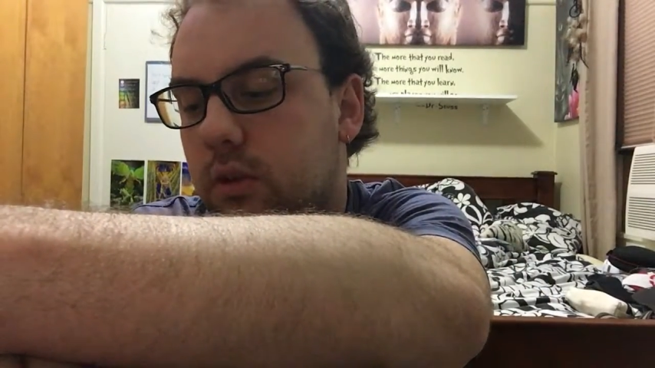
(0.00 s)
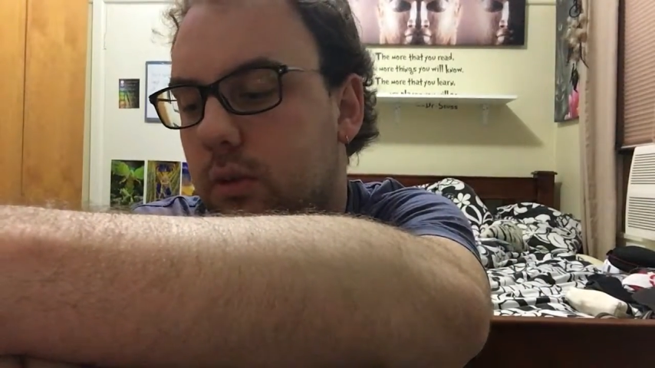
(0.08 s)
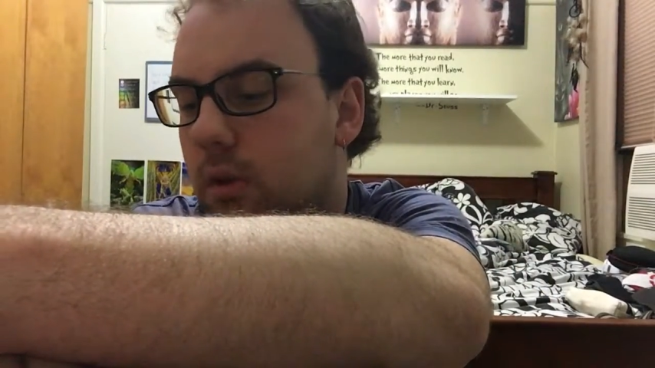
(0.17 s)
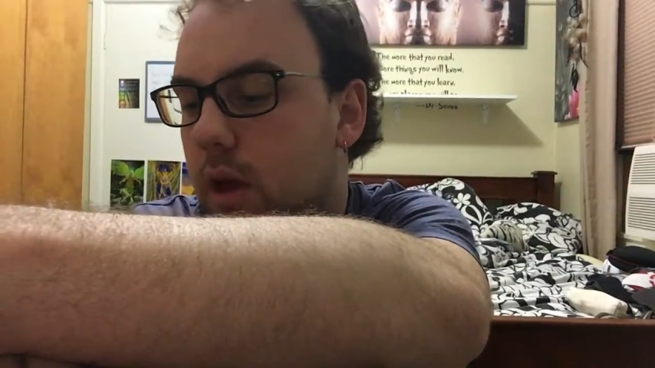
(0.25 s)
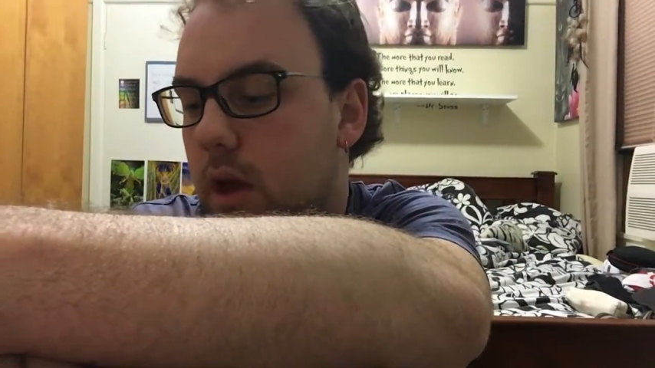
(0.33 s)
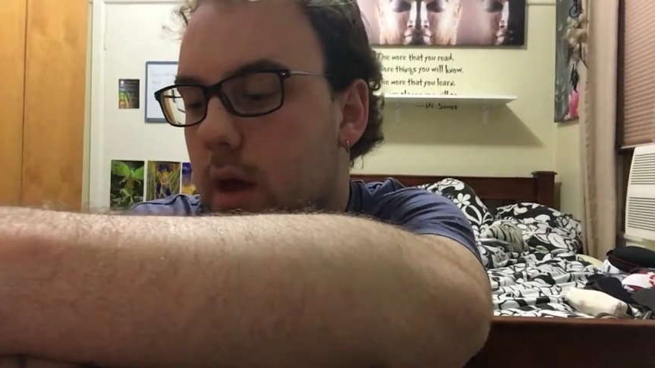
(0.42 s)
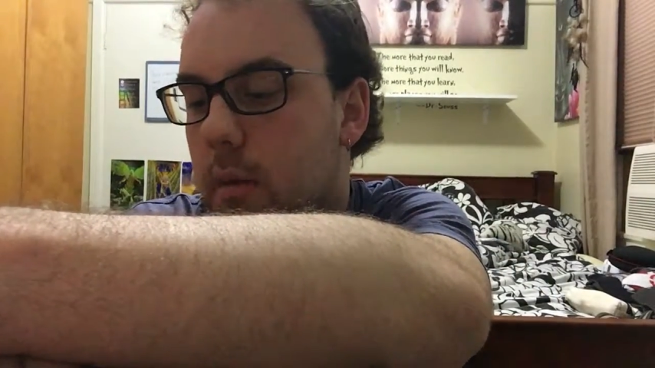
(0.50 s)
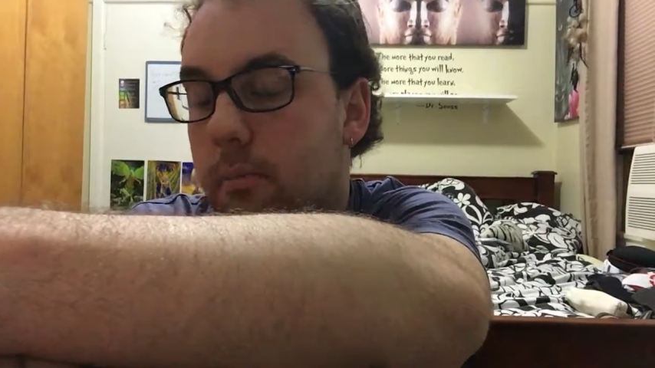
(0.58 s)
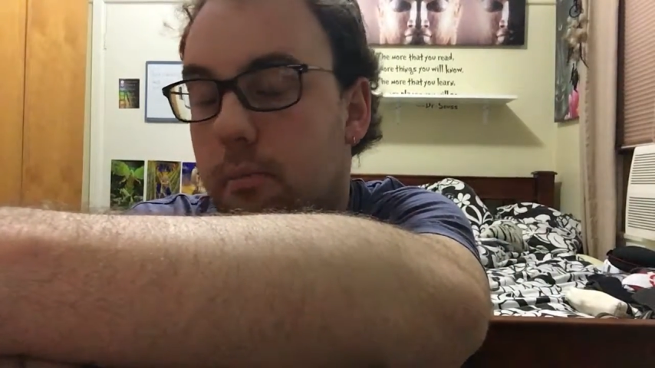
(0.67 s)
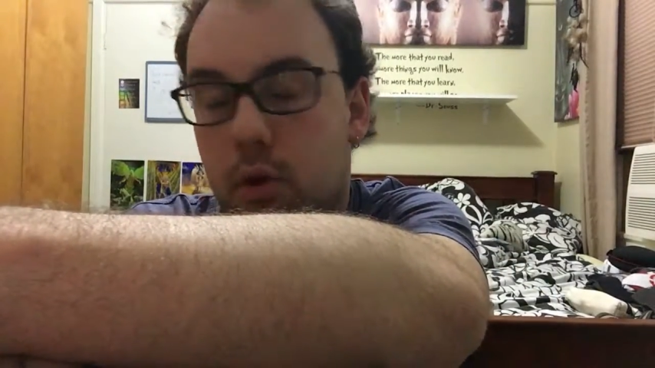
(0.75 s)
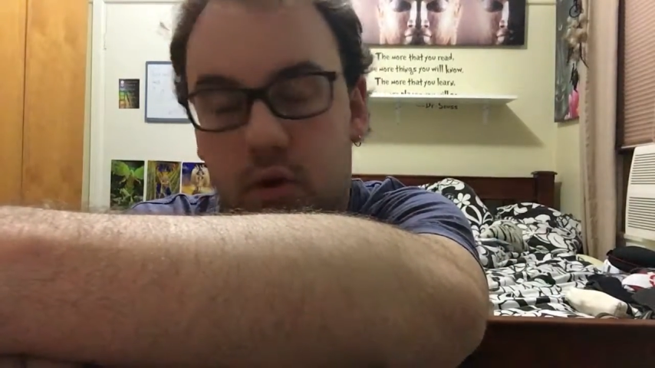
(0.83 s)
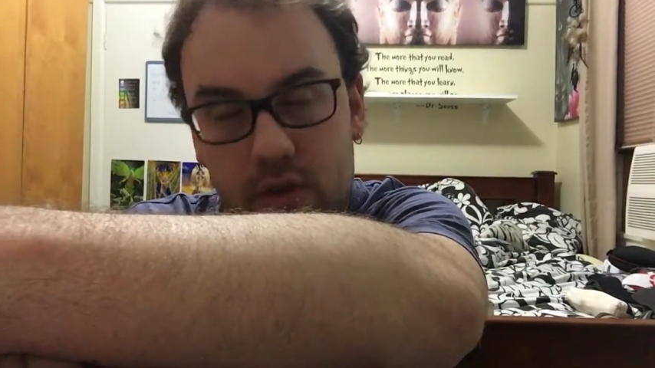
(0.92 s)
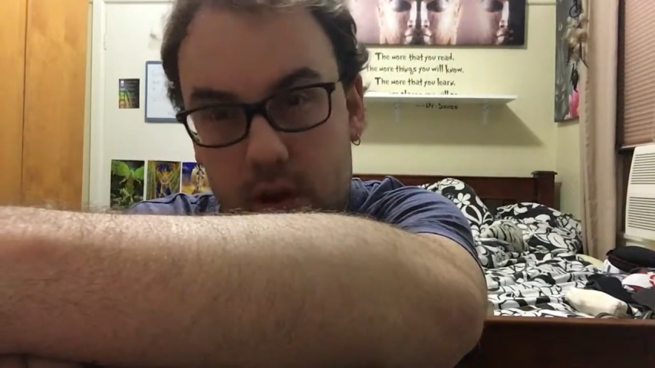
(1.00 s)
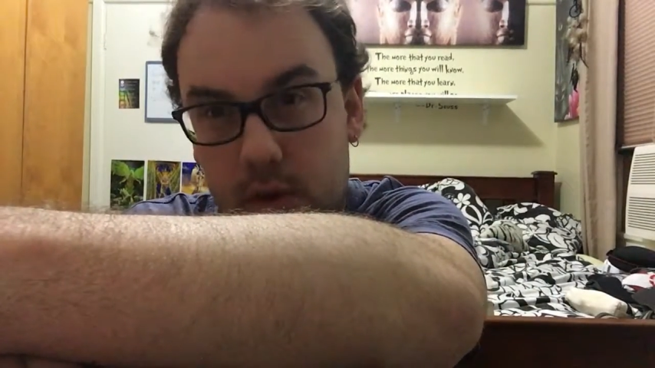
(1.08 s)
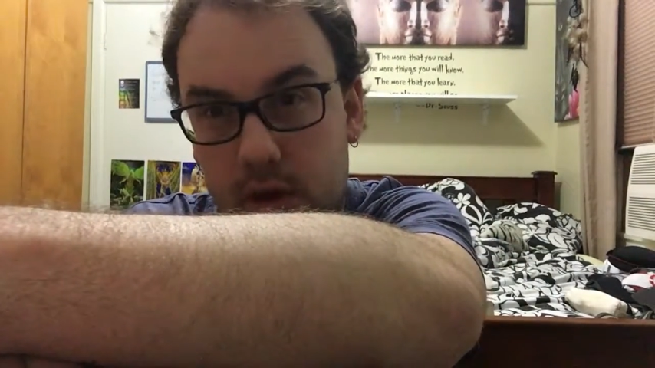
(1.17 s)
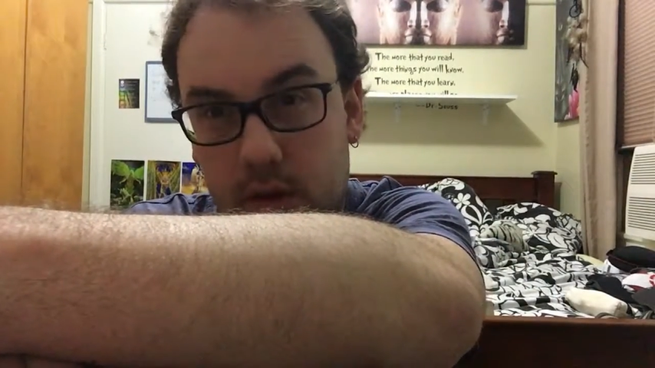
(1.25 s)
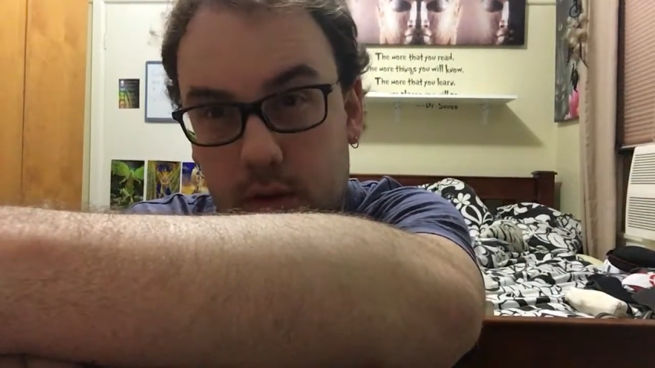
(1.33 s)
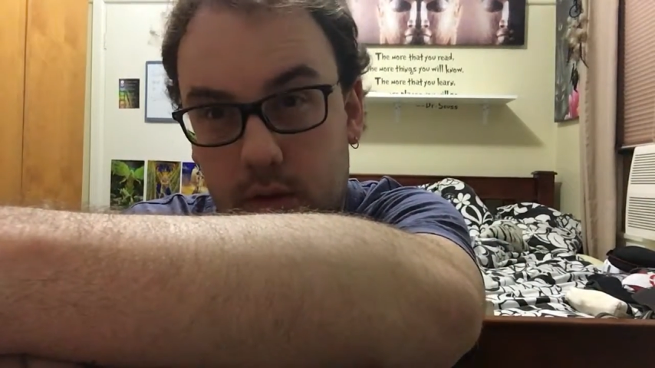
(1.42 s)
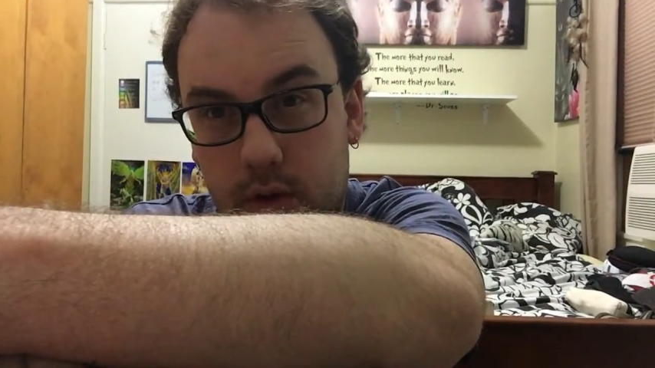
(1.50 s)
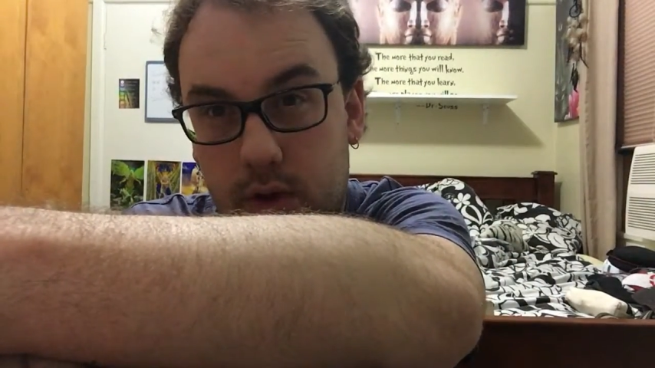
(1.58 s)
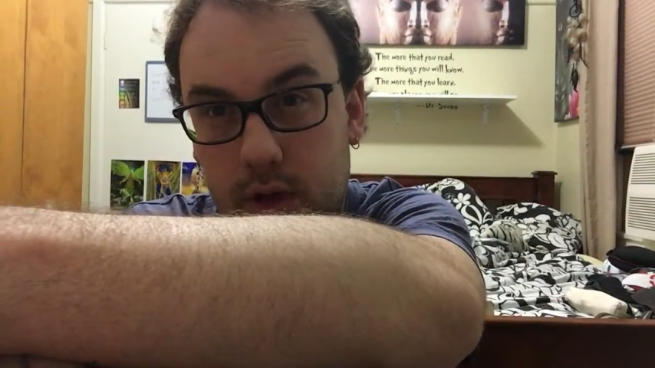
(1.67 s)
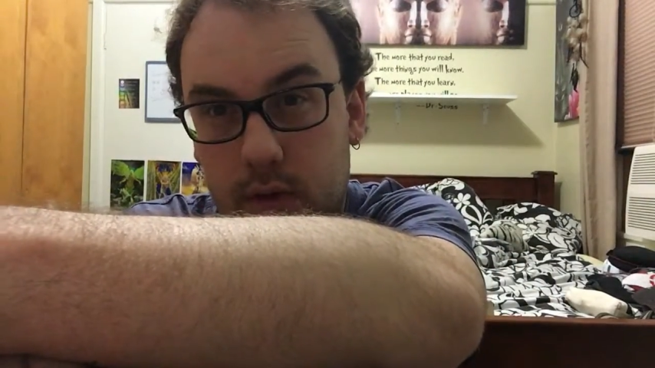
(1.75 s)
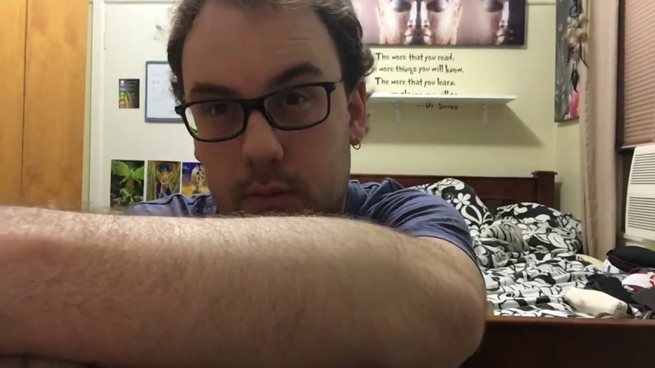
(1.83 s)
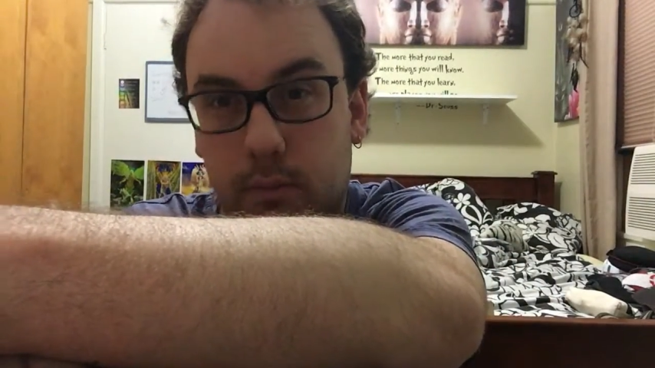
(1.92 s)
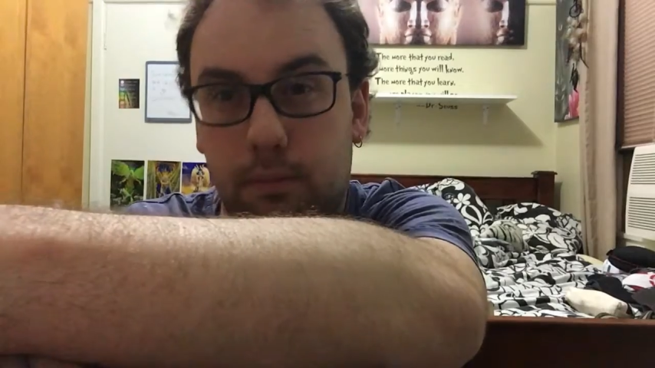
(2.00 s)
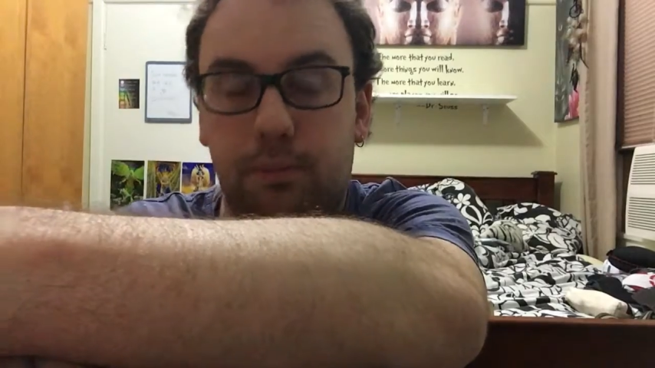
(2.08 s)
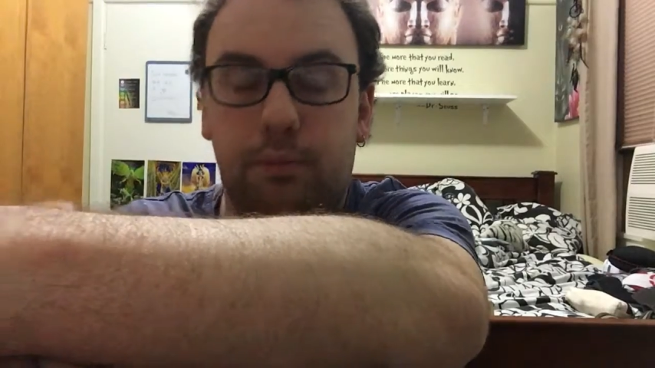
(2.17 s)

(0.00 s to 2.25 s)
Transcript: to motivate myself to read them.